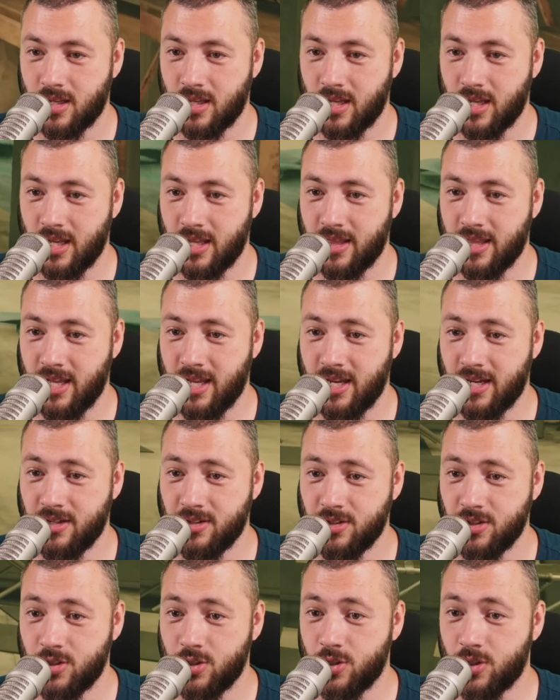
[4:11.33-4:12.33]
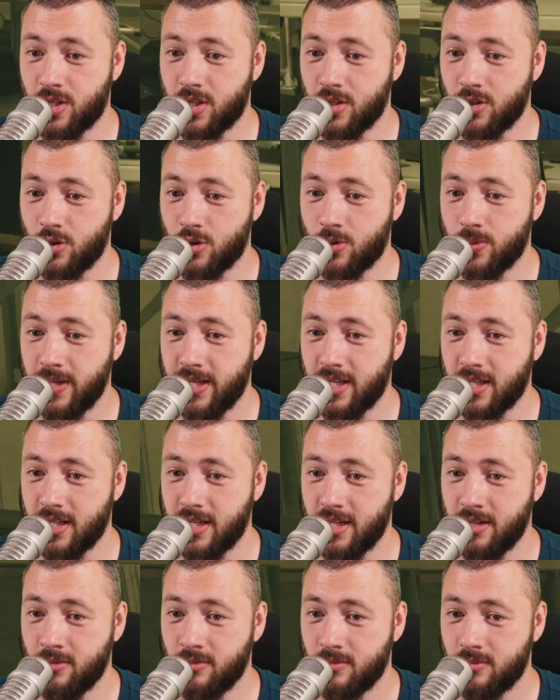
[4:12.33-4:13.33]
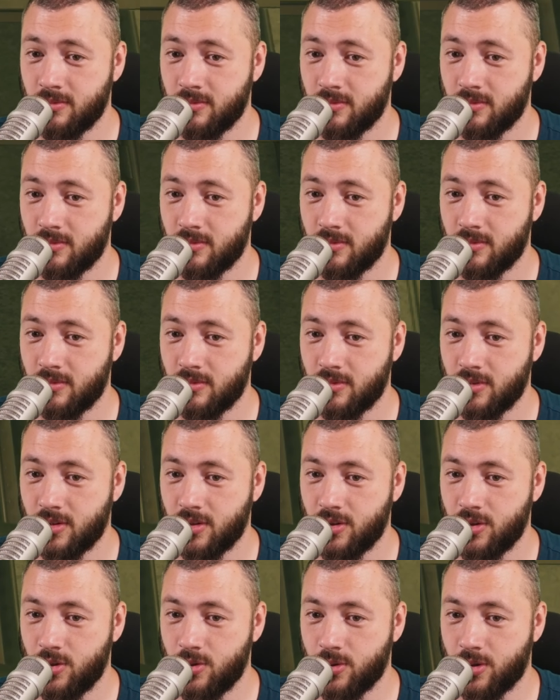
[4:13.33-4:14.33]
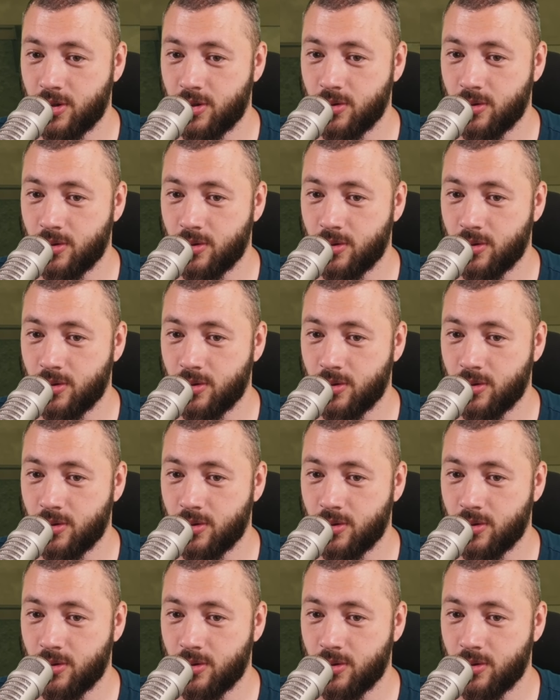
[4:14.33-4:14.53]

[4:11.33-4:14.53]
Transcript: And then you can quickly get